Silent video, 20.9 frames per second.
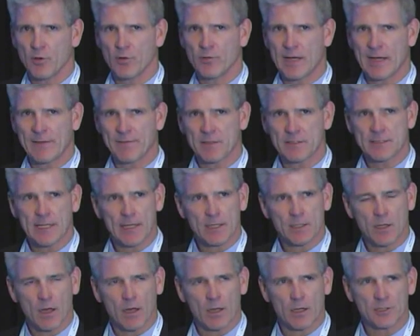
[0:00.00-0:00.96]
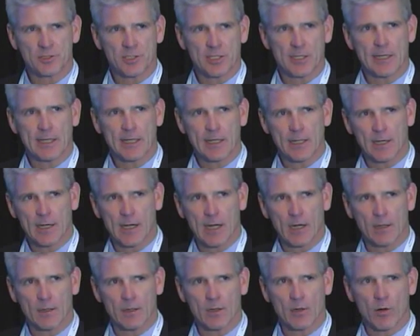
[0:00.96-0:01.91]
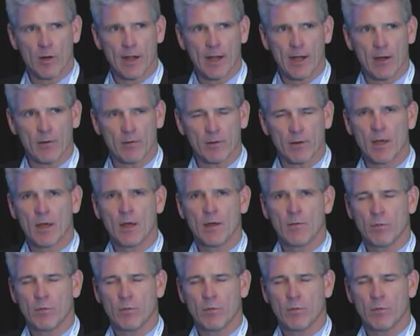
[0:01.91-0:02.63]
you've got the technology to get it out of the ground,